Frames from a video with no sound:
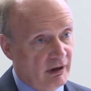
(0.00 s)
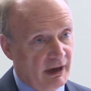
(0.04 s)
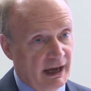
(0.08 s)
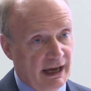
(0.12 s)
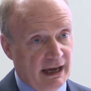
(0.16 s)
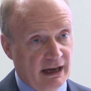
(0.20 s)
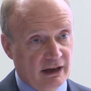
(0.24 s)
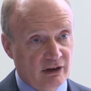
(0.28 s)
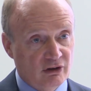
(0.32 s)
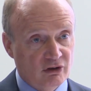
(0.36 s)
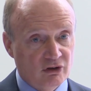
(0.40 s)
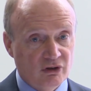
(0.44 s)

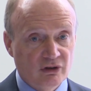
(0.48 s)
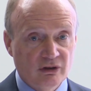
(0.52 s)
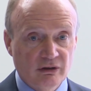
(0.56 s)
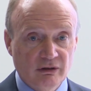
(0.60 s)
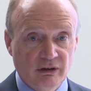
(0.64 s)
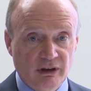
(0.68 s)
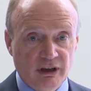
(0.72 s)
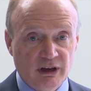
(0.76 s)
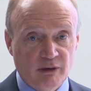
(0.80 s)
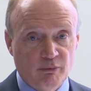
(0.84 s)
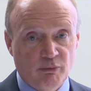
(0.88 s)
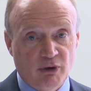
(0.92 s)
and
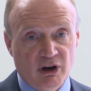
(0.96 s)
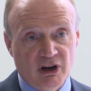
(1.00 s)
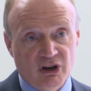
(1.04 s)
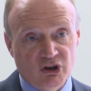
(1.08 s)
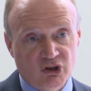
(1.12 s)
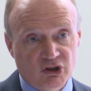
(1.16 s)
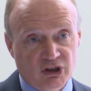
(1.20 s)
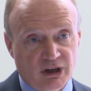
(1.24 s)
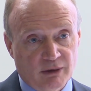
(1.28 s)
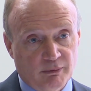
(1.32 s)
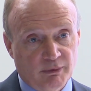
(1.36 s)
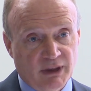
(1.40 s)
the
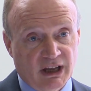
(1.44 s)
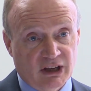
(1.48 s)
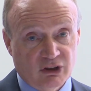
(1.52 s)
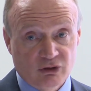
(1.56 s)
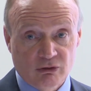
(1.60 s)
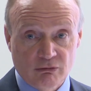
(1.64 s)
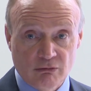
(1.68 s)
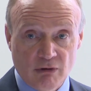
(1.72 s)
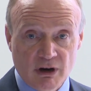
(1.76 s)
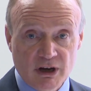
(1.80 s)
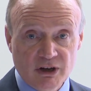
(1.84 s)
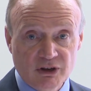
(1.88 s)
apprenticeship, that's
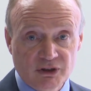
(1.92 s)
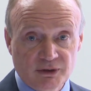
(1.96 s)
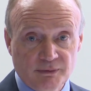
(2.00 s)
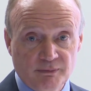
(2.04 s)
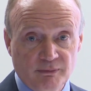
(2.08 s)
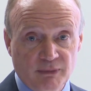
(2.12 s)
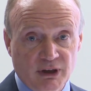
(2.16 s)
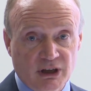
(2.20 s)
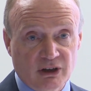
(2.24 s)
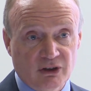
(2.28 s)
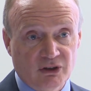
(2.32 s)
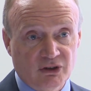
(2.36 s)
great,
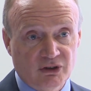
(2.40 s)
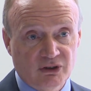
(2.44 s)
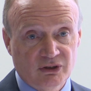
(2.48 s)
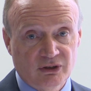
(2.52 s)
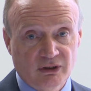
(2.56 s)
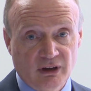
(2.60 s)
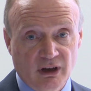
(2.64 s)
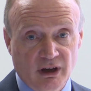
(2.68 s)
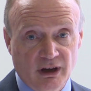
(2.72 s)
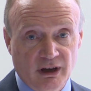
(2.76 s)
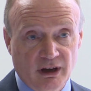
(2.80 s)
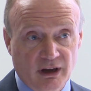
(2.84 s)

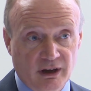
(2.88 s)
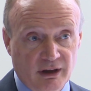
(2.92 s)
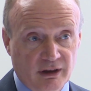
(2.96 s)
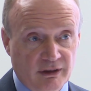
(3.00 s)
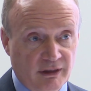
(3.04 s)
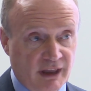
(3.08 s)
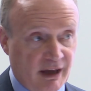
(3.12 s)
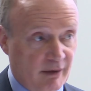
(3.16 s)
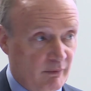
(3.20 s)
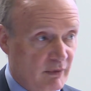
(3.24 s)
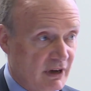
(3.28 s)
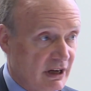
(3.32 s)
because
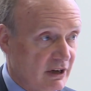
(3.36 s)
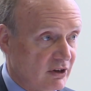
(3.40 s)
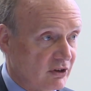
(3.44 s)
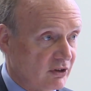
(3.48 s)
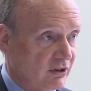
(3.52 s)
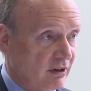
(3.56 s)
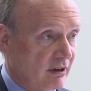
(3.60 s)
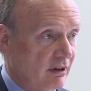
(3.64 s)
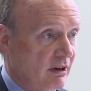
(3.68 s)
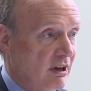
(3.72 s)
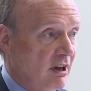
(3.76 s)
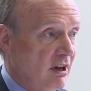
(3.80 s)
that
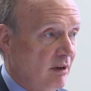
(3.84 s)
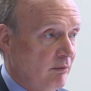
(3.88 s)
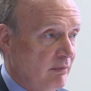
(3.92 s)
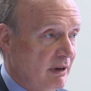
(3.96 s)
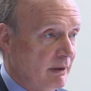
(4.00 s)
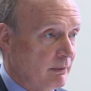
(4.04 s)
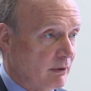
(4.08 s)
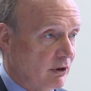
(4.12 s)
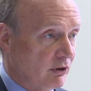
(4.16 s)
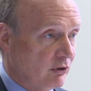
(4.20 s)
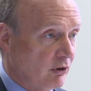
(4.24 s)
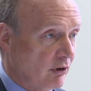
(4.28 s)
means that
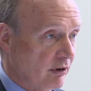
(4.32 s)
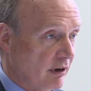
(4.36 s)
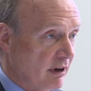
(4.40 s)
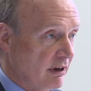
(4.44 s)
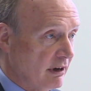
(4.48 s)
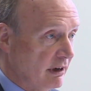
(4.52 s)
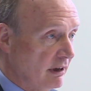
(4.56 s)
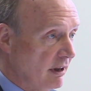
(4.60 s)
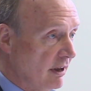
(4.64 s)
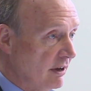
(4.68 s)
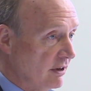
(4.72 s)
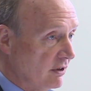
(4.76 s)
people are not
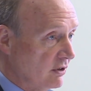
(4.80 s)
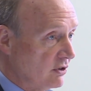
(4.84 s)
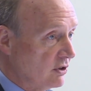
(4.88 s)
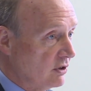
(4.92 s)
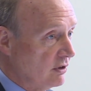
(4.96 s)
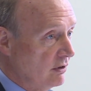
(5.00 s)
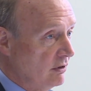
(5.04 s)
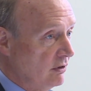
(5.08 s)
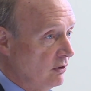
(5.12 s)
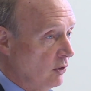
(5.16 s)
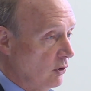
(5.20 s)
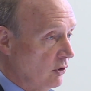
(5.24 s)
only learning
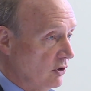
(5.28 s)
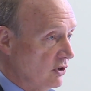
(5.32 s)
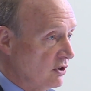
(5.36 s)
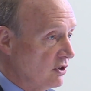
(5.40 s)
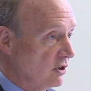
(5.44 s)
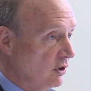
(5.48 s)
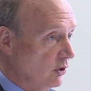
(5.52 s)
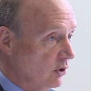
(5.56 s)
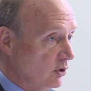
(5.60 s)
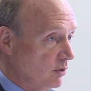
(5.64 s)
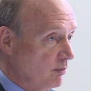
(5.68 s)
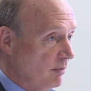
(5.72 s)
knowledge,
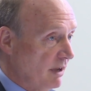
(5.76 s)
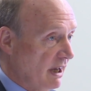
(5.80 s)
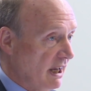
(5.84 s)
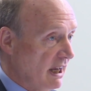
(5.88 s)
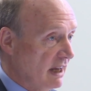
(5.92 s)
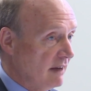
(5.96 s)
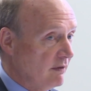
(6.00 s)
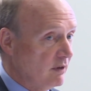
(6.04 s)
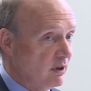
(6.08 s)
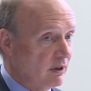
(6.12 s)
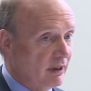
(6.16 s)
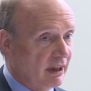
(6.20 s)
skills and
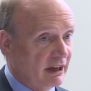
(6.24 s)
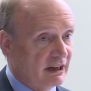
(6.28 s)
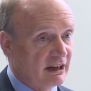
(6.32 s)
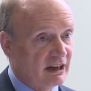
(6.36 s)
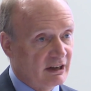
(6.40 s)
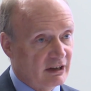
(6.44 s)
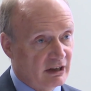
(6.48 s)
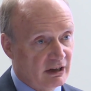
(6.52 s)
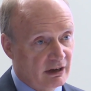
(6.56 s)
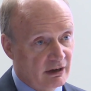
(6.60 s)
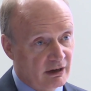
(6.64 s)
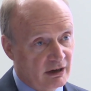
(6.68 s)
behaviour, they're
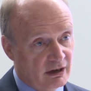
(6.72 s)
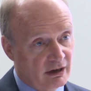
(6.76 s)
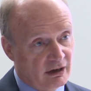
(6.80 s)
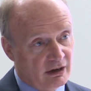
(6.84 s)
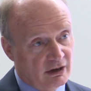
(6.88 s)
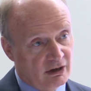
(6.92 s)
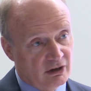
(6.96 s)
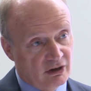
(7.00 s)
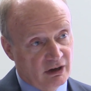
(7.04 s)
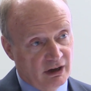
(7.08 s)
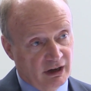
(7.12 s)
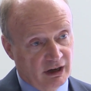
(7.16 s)
getting
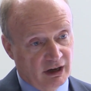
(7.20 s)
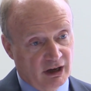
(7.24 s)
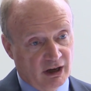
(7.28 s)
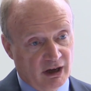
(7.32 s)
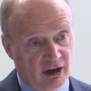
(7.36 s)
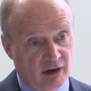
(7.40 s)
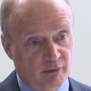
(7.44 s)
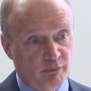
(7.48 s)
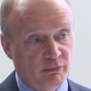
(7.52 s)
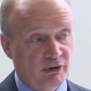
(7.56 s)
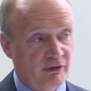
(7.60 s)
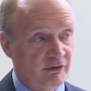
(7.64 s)

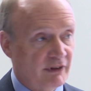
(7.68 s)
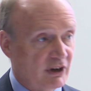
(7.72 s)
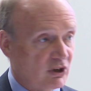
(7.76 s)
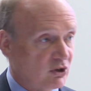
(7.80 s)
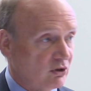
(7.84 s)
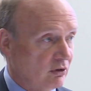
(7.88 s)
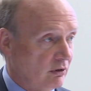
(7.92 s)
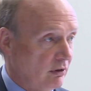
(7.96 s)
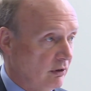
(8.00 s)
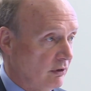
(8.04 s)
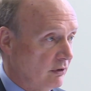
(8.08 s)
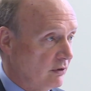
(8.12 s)

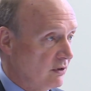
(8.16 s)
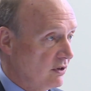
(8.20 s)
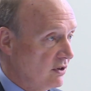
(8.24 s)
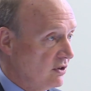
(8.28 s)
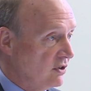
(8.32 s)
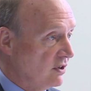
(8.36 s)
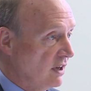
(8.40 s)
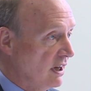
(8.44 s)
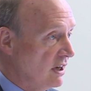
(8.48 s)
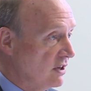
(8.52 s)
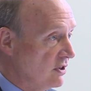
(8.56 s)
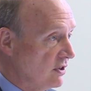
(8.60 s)
professional
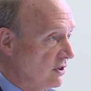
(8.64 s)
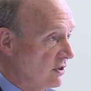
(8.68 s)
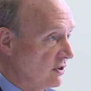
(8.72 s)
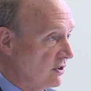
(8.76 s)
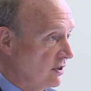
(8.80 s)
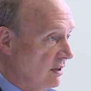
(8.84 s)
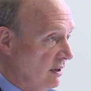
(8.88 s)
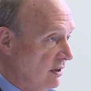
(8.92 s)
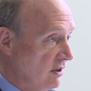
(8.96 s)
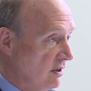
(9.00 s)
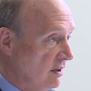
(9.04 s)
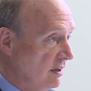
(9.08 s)

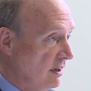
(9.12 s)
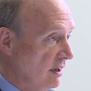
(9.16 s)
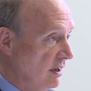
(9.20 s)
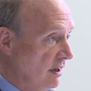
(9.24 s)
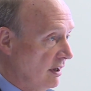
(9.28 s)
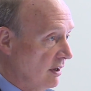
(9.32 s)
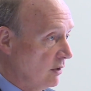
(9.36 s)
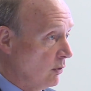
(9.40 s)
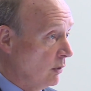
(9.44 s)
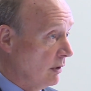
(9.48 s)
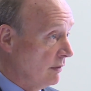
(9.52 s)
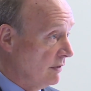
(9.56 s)
status and
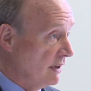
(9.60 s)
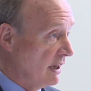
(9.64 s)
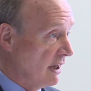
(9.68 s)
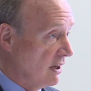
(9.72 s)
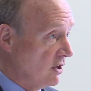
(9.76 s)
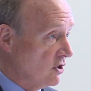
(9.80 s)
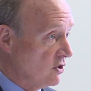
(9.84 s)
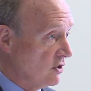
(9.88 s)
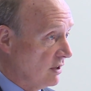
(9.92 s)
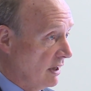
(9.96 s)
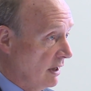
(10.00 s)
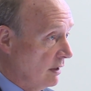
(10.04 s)

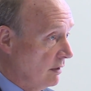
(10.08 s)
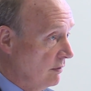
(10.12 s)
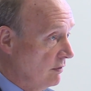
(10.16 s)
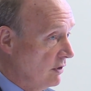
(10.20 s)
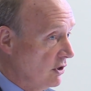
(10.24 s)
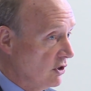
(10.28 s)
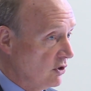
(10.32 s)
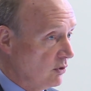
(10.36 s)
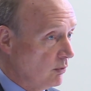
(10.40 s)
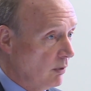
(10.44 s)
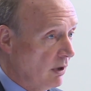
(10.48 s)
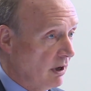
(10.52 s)
qualification out of
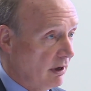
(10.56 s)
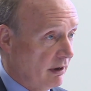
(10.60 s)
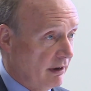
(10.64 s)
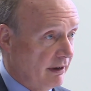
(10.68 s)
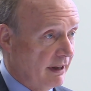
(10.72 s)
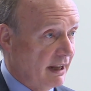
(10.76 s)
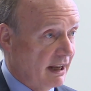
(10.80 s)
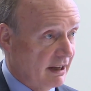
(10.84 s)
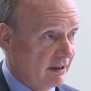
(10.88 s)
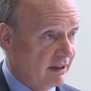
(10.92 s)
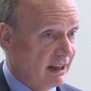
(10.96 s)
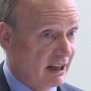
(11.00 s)
it as well,
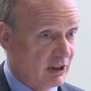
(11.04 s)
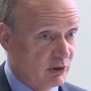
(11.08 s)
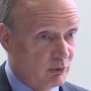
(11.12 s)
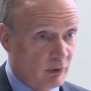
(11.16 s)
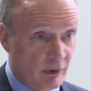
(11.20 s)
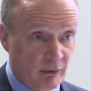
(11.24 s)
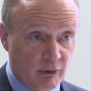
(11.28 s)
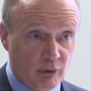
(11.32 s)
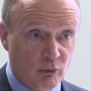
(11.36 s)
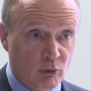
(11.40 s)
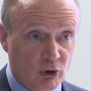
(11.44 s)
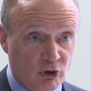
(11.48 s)
and that's
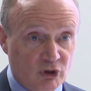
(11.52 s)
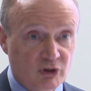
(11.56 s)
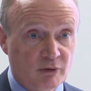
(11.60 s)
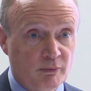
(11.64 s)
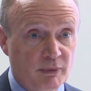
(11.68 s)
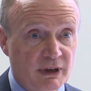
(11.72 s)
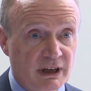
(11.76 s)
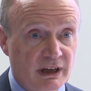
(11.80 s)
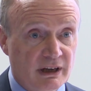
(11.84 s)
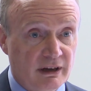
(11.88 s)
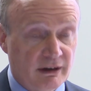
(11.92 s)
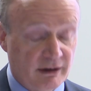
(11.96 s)
where we want to
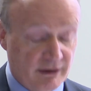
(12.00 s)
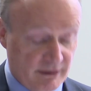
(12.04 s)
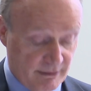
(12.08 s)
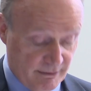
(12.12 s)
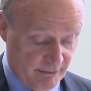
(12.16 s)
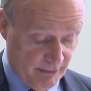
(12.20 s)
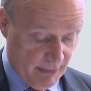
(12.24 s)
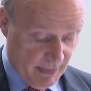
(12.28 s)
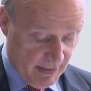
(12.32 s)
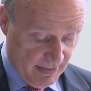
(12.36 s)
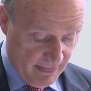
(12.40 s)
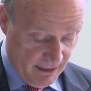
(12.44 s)
be.
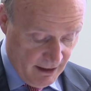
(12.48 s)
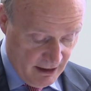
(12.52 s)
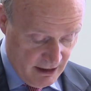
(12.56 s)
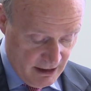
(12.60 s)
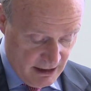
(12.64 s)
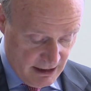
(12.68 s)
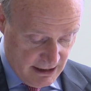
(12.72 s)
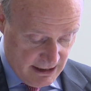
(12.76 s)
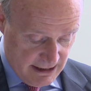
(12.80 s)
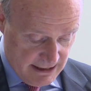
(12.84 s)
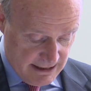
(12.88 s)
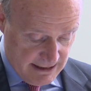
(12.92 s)

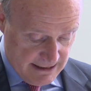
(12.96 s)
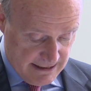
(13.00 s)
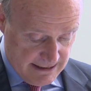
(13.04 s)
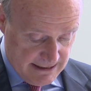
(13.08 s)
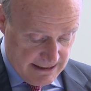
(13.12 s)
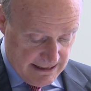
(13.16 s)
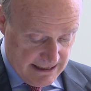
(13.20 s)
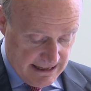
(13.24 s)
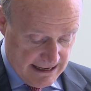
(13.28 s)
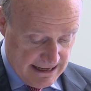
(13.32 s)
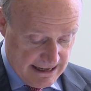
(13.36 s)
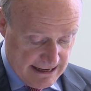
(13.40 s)

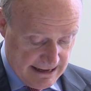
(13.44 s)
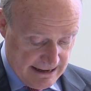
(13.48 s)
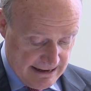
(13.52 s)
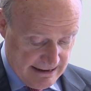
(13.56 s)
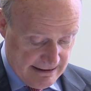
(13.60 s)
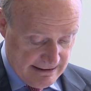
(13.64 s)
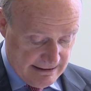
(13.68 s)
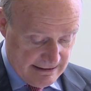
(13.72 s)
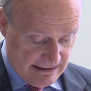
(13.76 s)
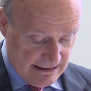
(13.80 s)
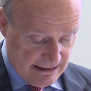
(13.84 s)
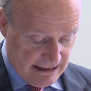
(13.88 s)
I
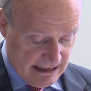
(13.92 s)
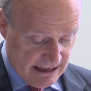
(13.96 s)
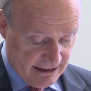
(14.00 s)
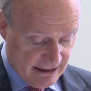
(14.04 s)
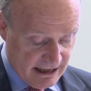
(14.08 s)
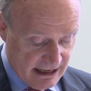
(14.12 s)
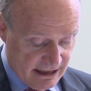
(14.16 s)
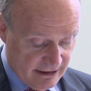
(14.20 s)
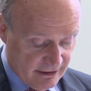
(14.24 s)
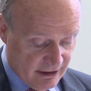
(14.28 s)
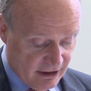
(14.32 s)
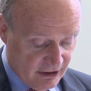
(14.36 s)

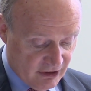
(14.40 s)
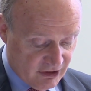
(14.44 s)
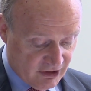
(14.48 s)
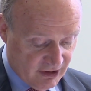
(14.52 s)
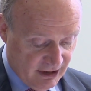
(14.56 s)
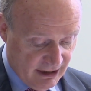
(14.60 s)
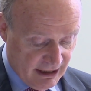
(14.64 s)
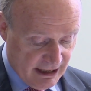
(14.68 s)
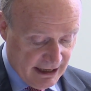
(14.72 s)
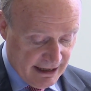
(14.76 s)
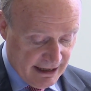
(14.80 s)
think that